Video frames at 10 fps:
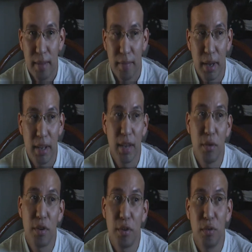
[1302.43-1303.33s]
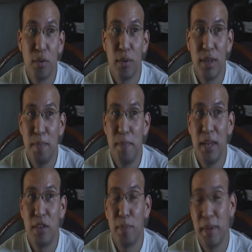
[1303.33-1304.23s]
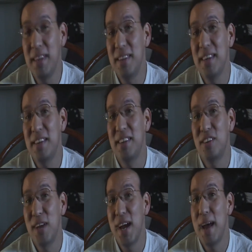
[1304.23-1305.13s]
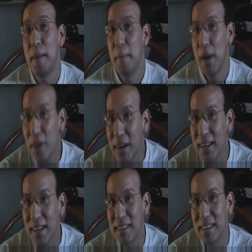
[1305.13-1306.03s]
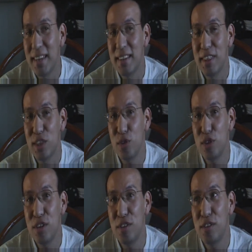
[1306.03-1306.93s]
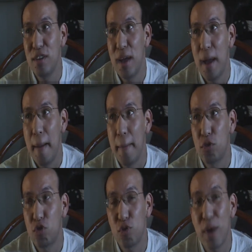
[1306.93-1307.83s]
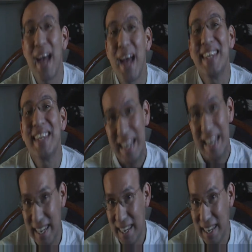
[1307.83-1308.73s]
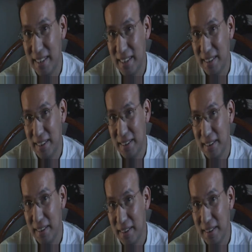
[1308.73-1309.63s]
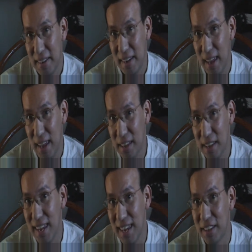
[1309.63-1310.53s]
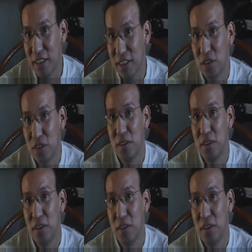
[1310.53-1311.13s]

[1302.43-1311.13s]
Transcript: But that was also a really big. But the thing is, they're not Americanizing it; they're just translating it into English.